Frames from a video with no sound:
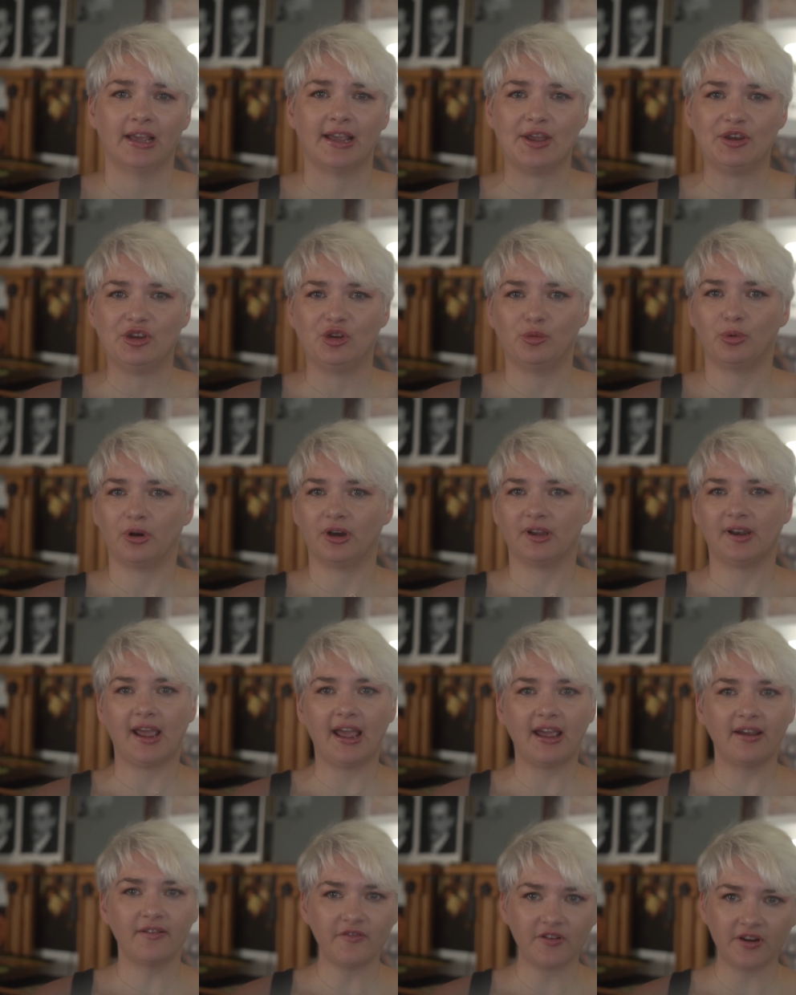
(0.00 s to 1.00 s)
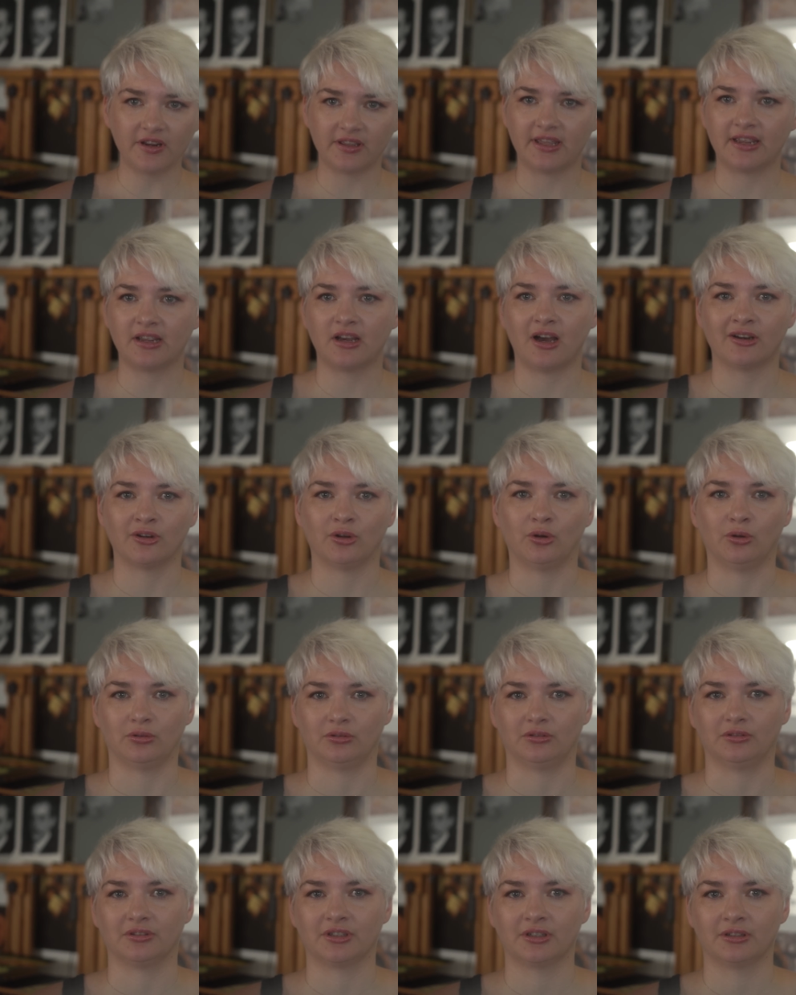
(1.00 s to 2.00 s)
and you put everything on
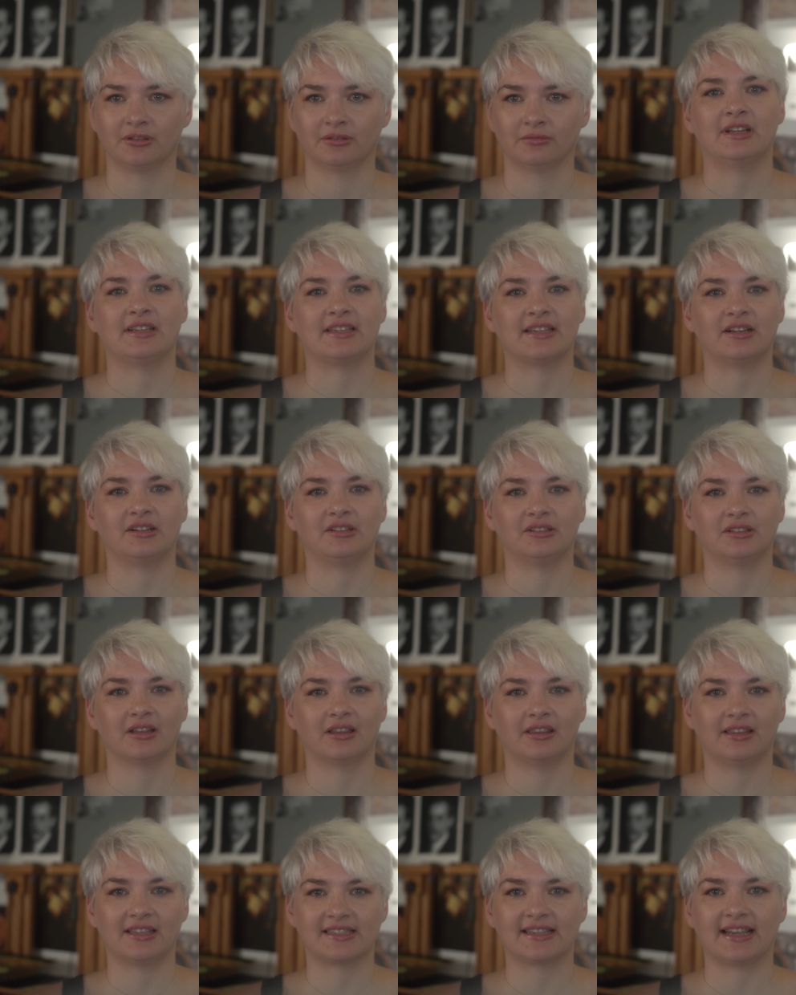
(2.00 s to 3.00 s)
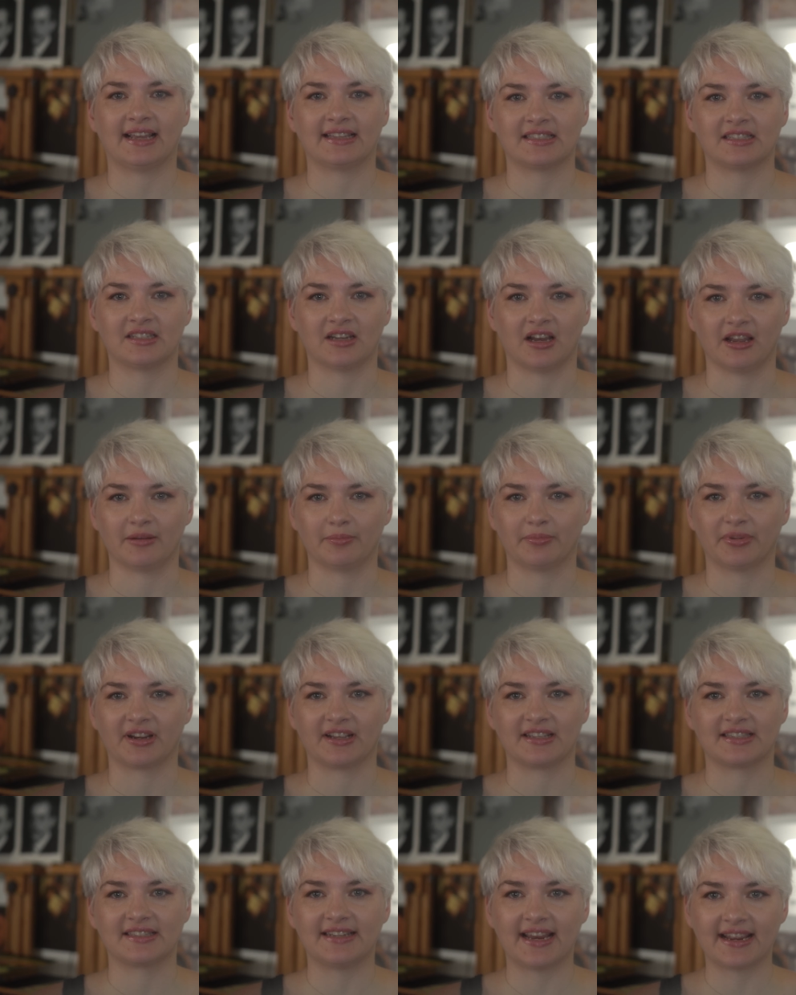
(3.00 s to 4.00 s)
hold until this gets done,
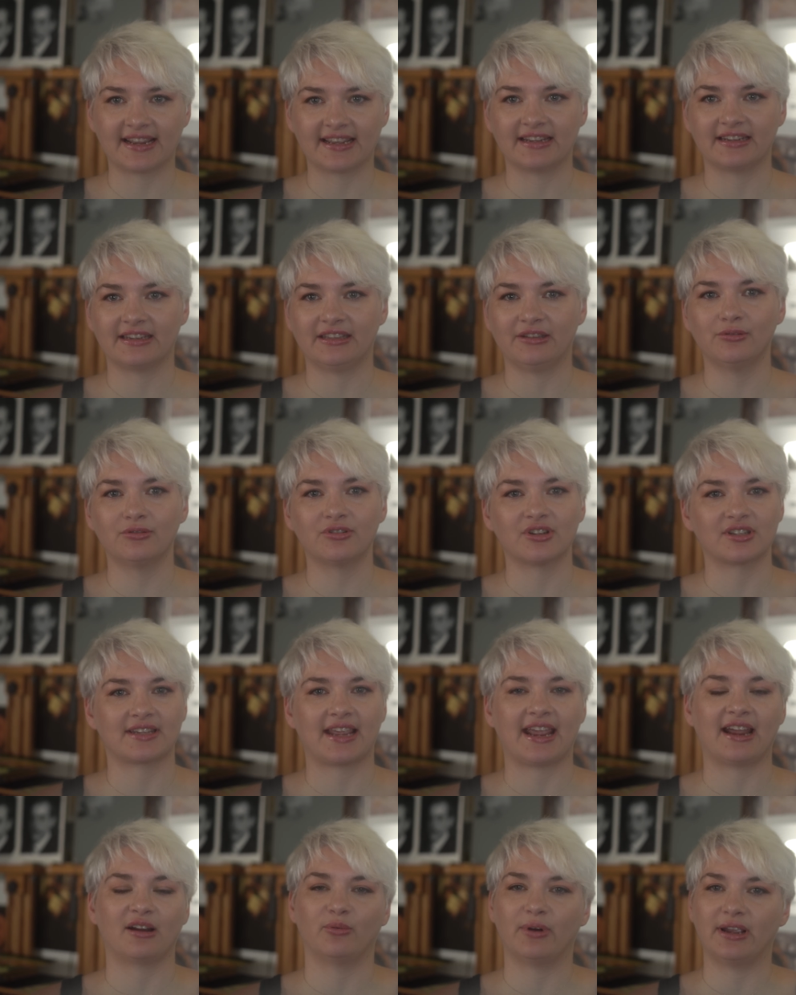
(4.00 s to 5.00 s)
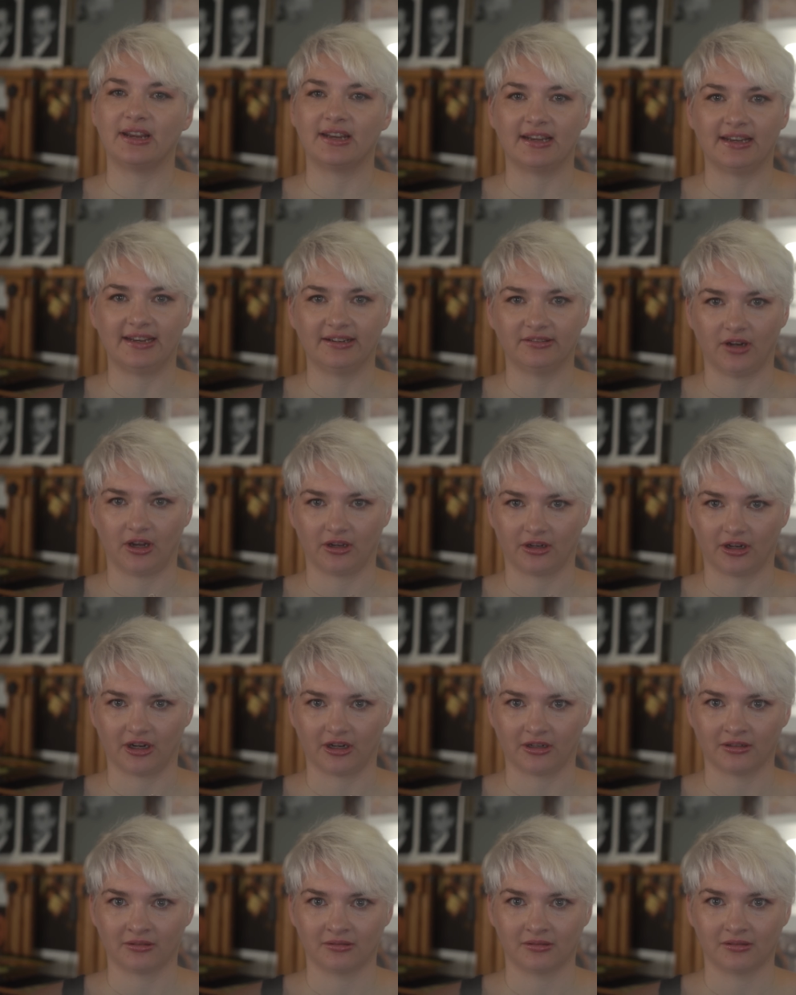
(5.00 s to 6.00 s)
because dang it, you just can't wait any
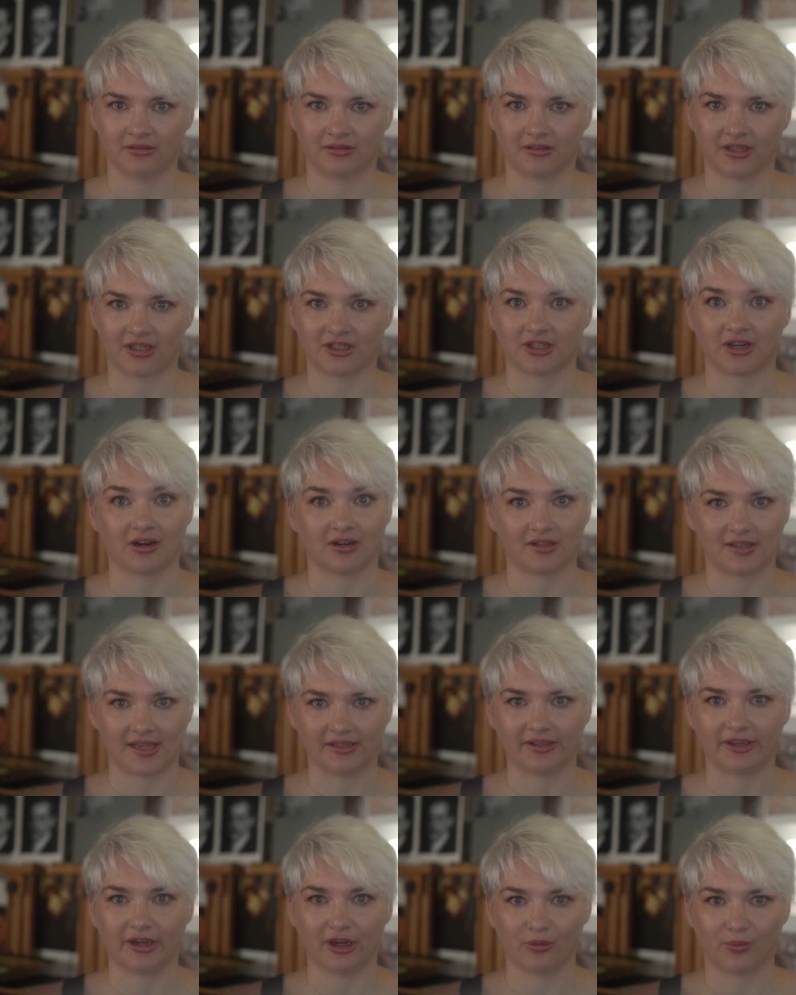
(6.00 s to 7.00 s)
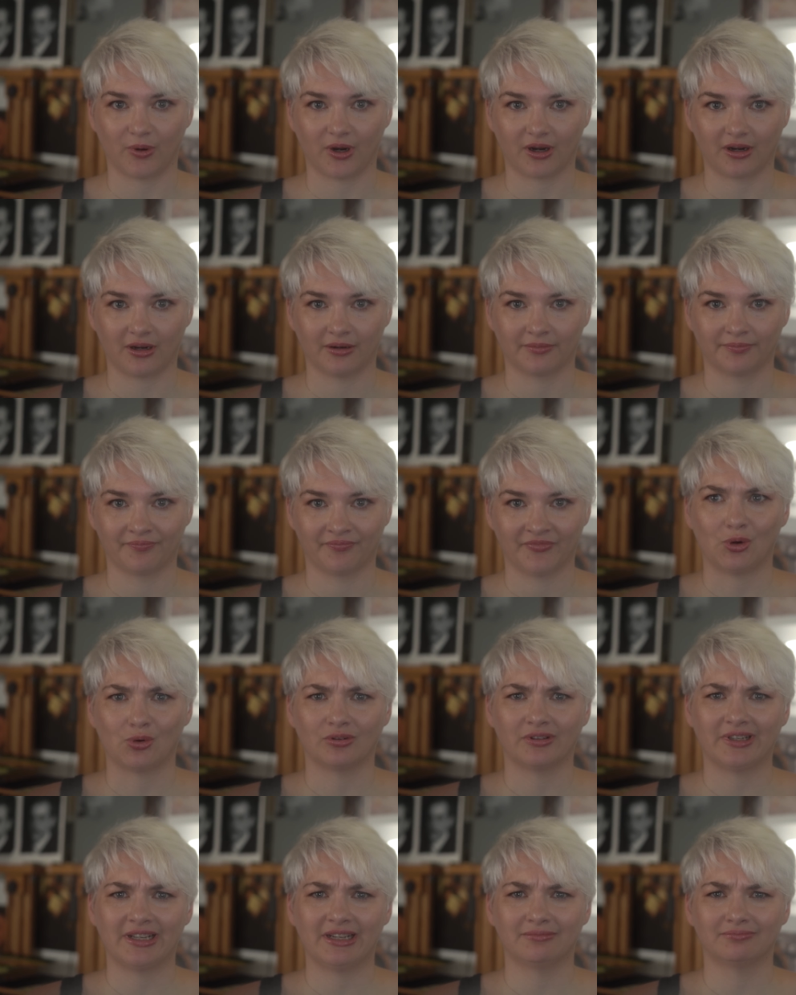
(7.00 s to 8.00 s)
longer to start selling your work.
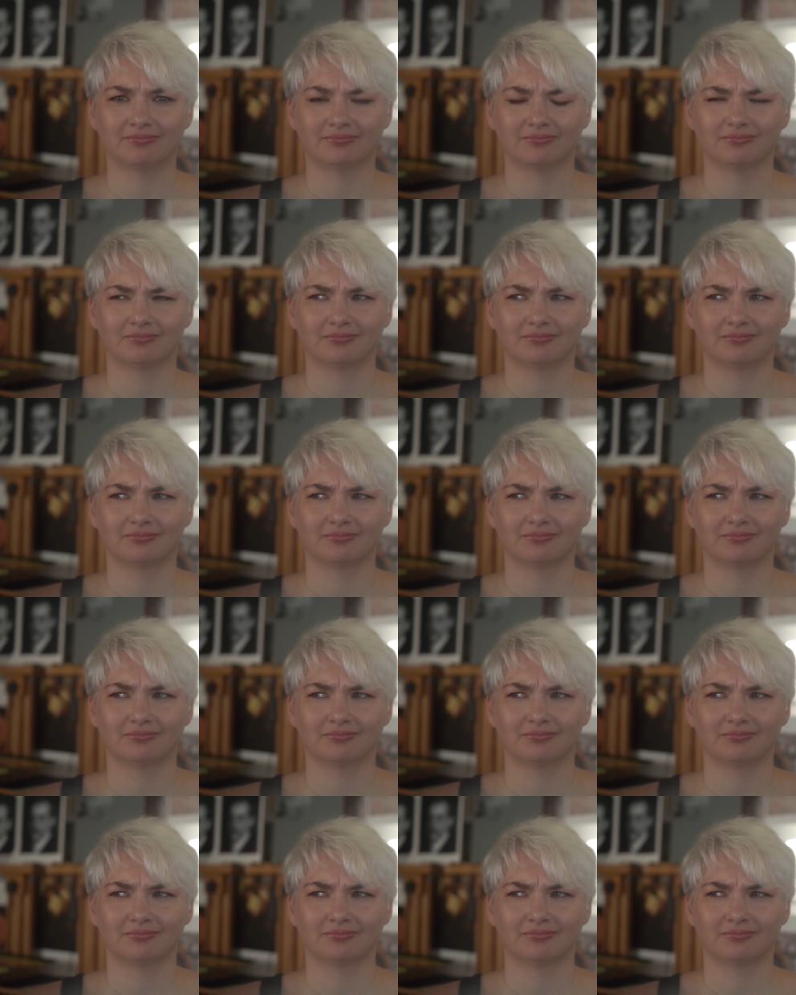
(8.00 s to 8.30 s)
Only